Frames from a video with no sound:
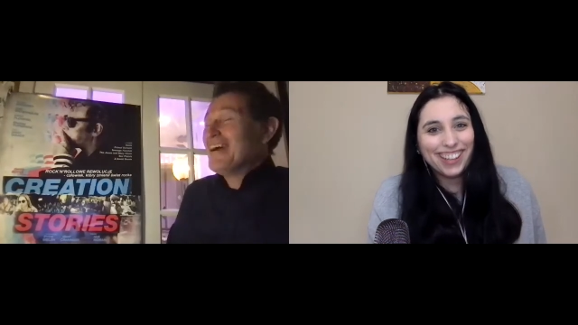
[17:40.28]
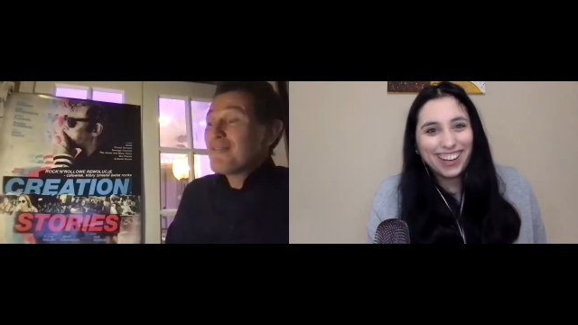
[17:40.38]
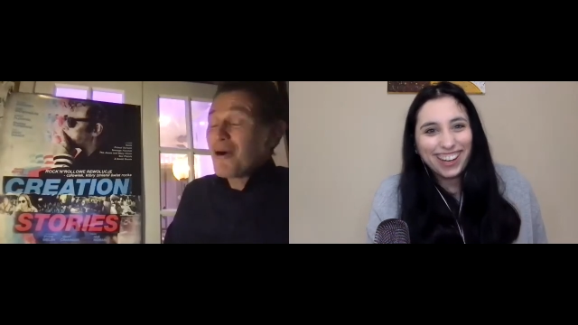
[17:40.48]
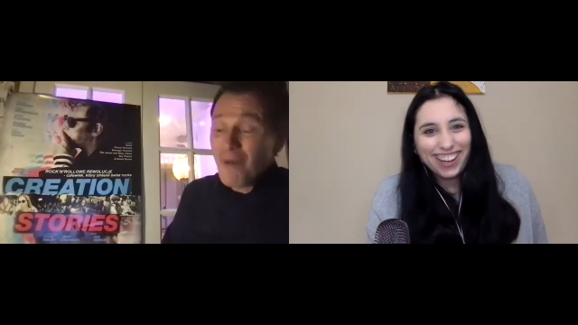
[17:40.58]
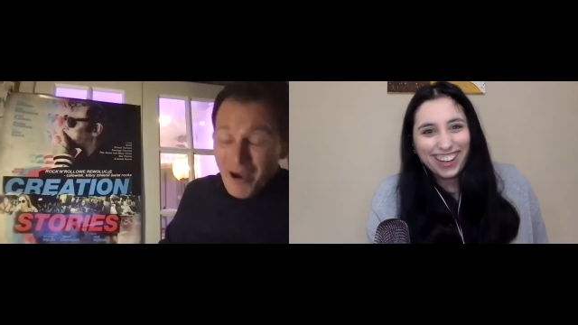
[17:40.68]

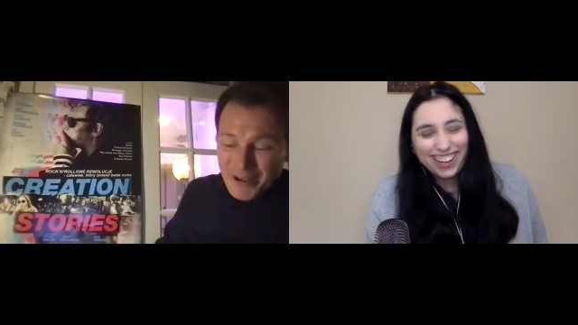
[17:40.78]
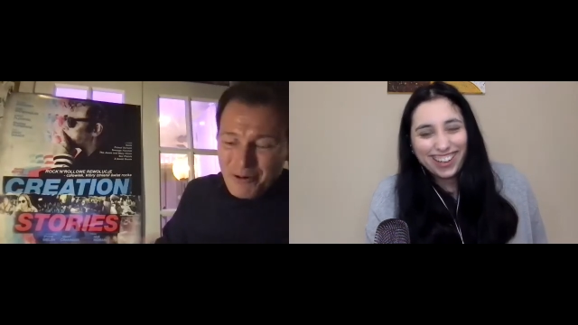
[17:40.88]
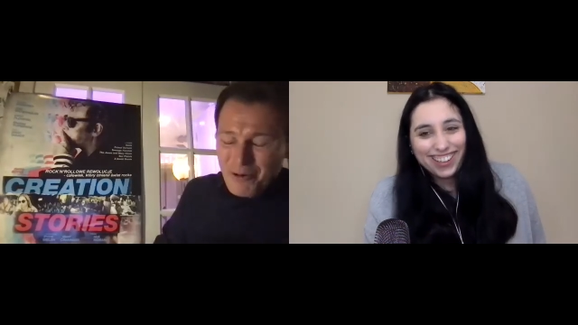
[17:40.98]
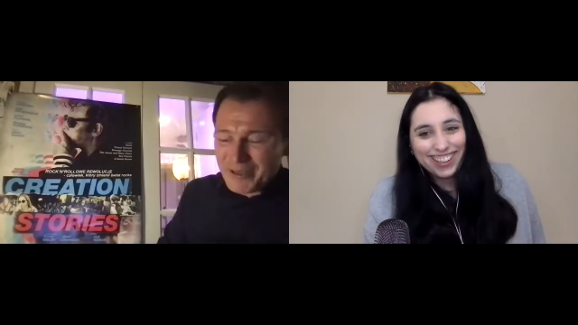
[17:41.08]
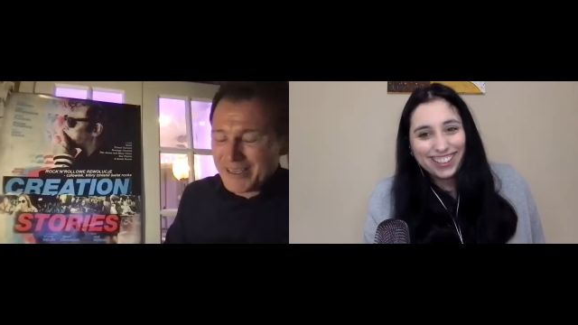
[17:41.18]
Speaker 1: Well, while you
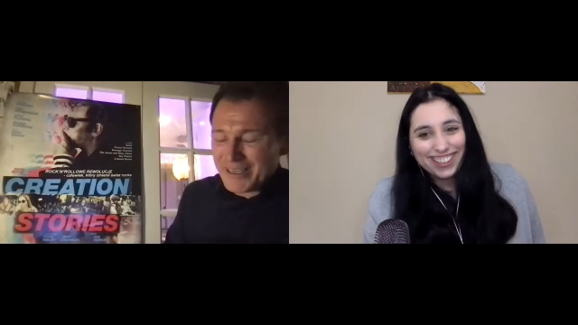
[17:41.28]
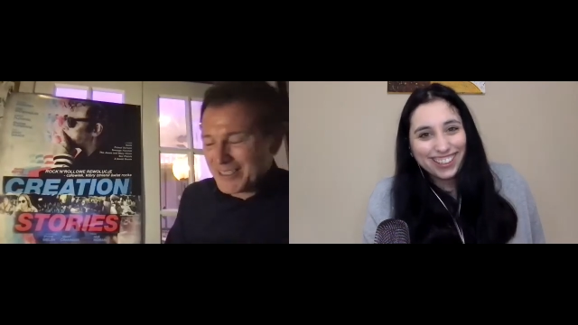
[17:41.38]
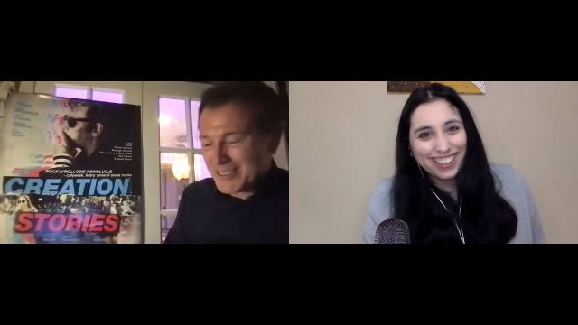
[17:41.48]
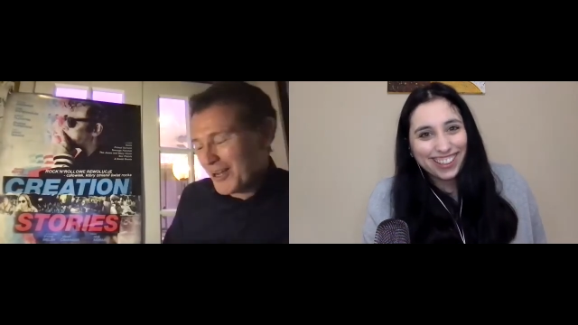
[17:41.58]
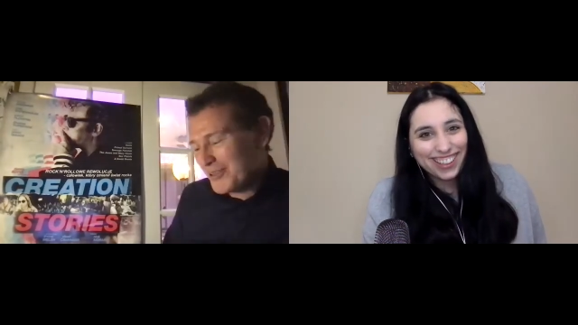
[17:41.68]
were on the
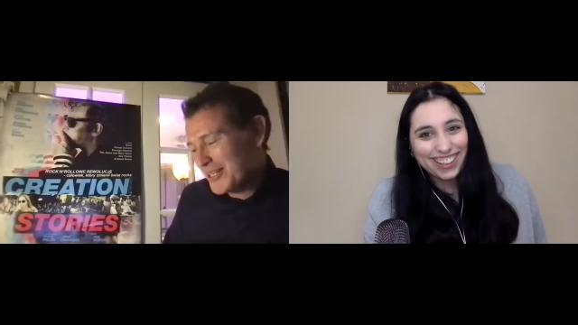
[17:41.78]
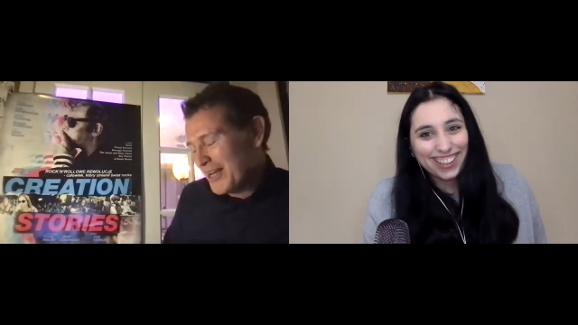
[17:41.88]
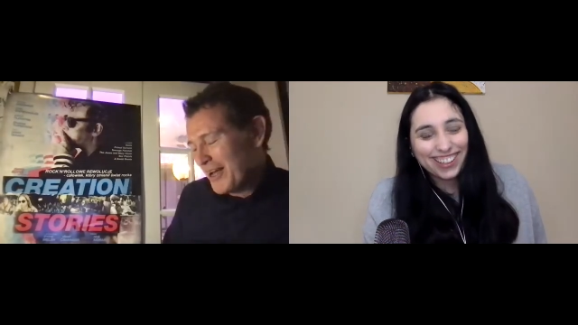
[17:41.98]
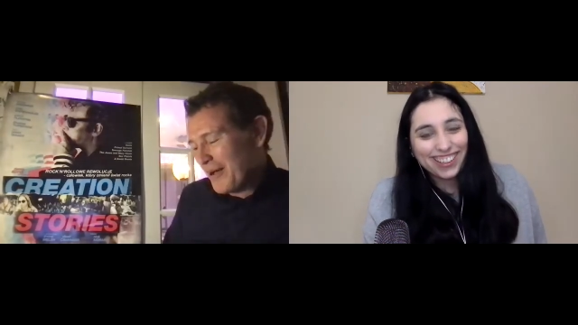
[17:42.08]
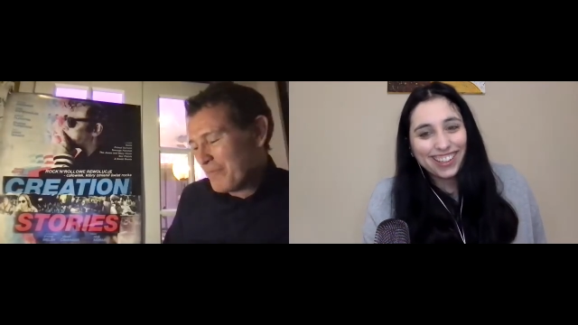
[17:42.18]
East Coast,
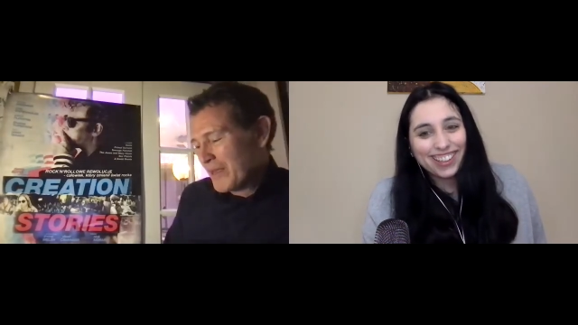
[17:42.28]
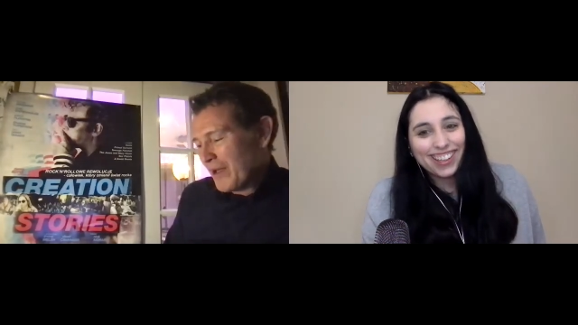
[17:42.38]
um,